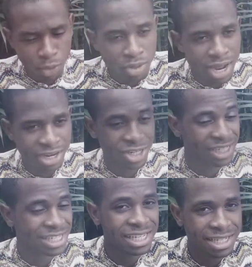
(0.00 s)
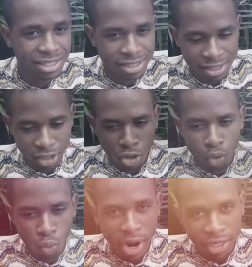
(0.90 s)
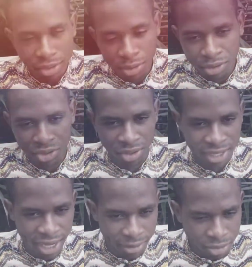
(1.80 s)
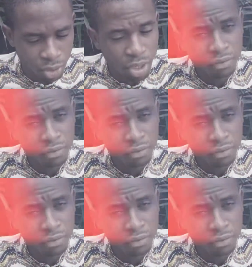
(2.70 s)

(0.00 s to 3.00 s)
Know that your seasons work towards your time. So